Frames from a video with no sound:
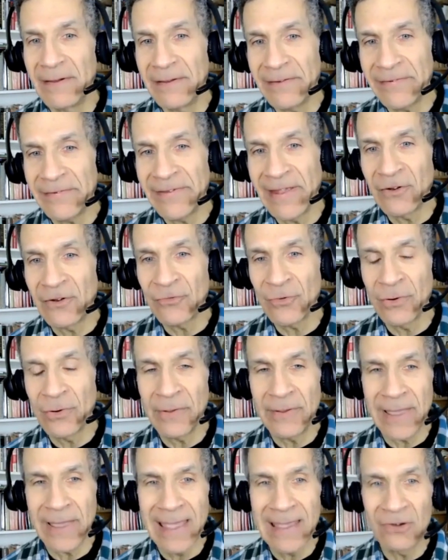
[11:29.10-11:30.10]

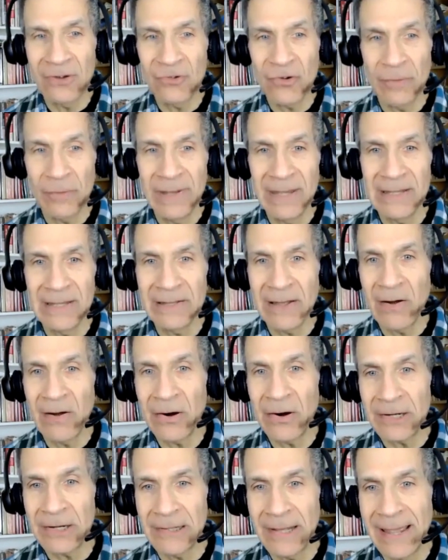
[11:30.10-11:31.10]
Central Asia being the
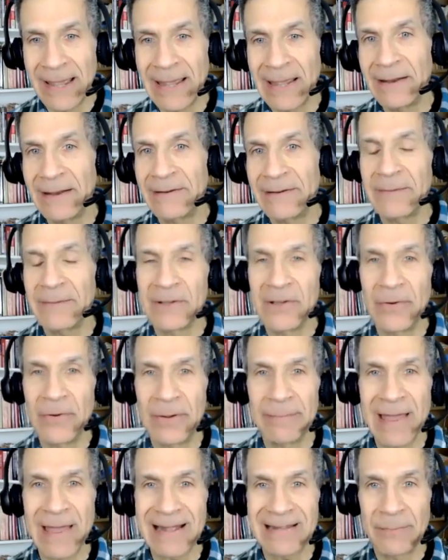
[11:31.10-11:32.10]
heartland,
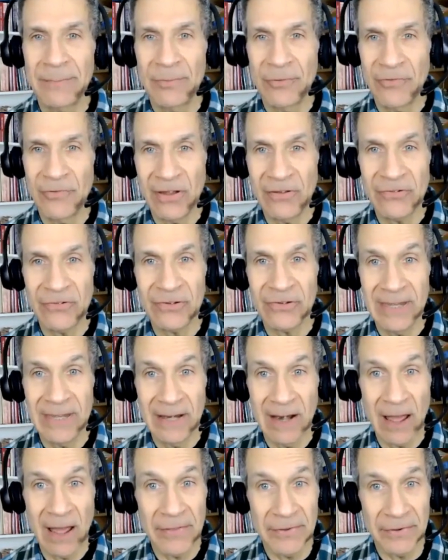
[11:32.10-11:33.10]
going back to Brzezinski
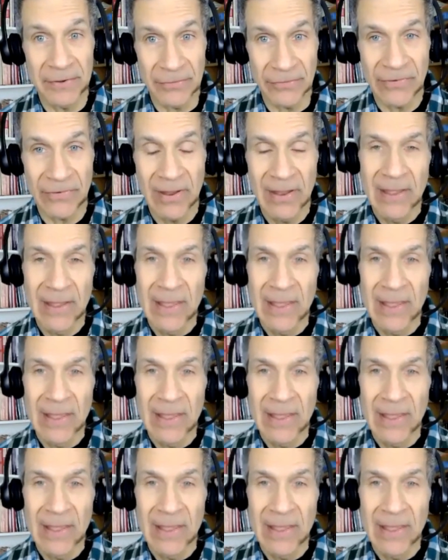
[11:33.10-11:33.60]
and others.